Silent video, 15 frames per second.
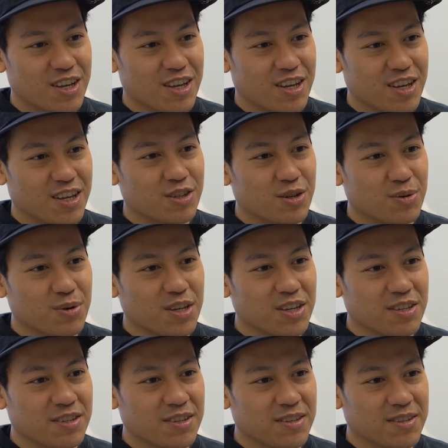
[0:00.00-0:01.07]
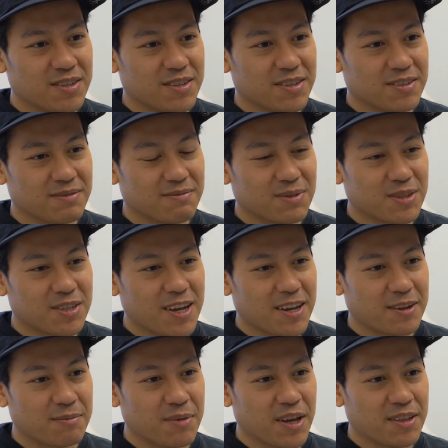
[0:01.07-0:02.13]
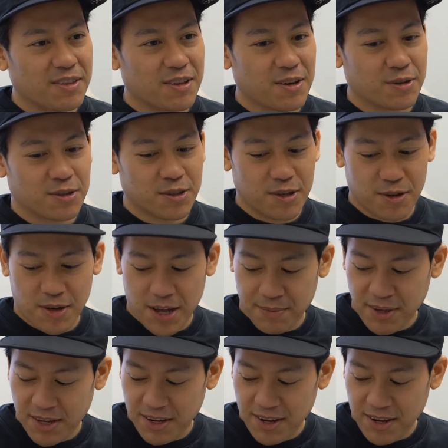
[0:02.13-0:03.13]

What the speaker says: it's so easy to stay in bed though. So I mean,